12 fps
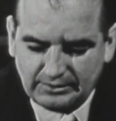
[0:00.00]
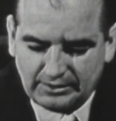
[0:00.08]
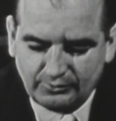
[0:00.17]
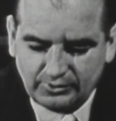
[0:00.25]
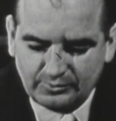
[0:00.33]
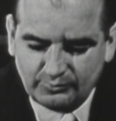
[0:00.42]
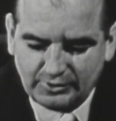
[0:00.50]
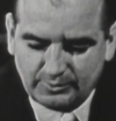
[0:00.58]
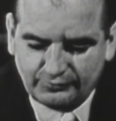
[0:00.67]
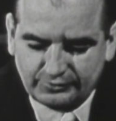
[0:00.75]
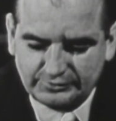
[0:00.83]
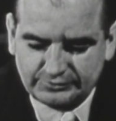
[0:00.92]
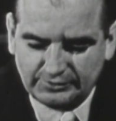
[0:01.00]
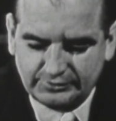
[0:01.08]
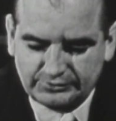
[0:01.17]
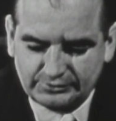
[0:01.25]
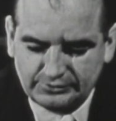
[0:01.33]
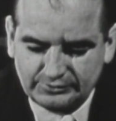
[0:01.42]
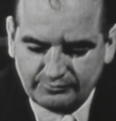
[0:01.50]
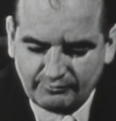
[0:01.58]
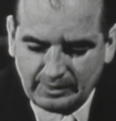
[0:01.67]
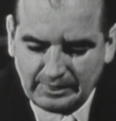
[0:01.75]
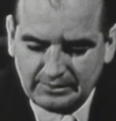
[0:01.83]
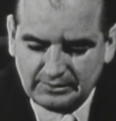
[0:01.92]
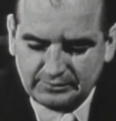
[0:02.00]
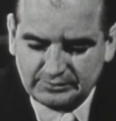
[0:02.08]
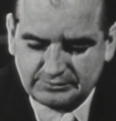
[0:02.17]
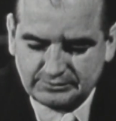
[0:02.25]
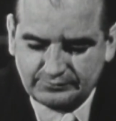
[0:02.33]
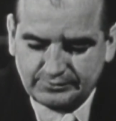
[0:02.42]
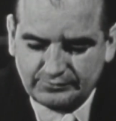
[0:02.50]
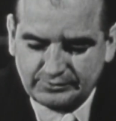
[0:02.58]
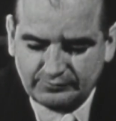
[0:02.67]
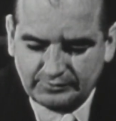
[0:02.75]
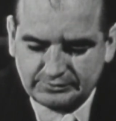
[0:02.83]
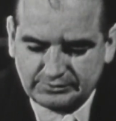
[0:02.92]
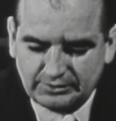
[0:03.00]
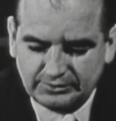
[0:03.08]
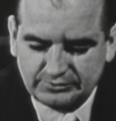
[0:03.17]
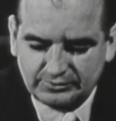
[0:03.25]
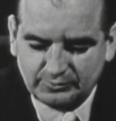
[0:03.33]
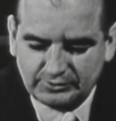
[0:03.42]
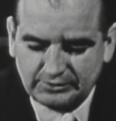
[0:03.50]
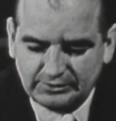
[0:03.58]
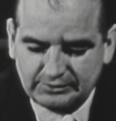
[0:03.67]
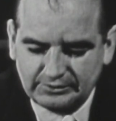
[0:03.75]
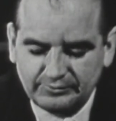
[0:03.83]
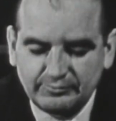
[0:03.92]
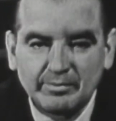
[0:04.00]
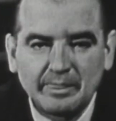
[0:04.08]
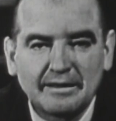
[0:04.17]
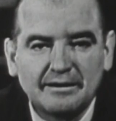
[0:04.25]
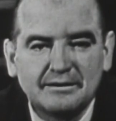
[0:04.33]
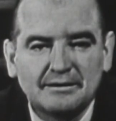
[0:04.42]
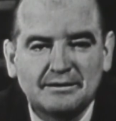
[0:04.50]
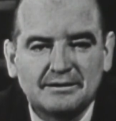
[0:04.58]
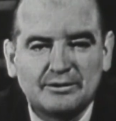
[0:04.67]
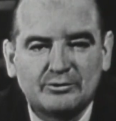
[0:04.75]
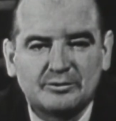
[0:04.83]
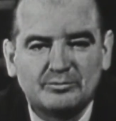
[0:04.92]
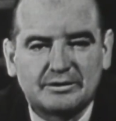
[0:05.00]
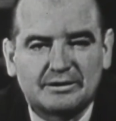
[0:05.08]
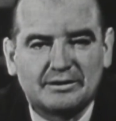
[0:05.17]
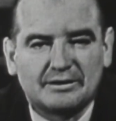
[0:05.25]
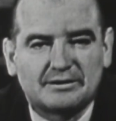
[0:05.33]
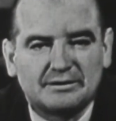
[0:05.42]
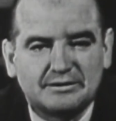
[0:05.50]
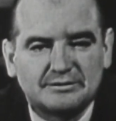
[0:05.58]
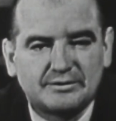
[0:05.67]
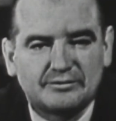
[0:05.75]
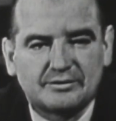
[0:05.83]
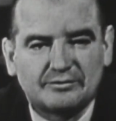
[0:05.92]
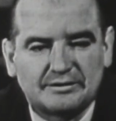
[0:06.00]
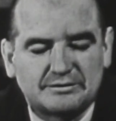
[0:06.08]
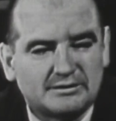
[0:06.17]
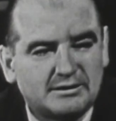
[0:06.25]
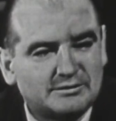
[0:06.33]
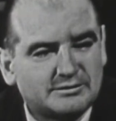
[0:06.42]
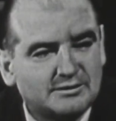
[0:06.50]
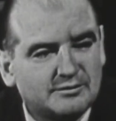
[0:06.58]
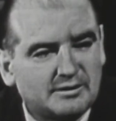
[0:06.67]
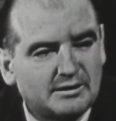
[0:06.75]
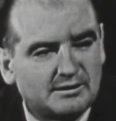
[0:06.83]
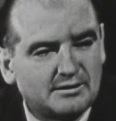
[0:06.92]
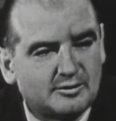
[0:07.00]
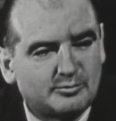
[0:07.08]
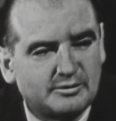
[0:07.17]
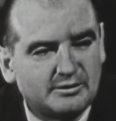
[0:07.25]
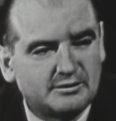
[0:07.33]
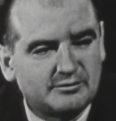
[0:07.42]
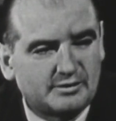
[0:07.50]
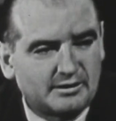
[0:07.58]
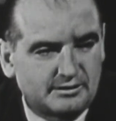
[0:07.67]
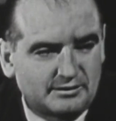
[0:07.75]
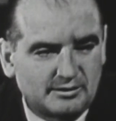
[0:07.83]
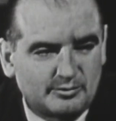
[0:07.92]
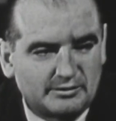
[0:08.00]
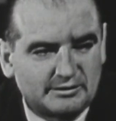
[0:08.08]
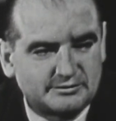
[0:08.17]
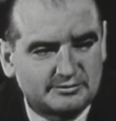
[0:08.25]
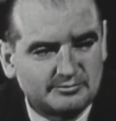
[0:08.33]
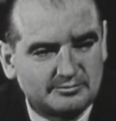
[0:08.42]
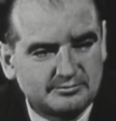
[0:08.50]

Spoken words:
I wouldn't be up for censure. This is the fifth investigation of McCarthy. They wouldn't be conducting this fifth investigation if I had not been fighting communism.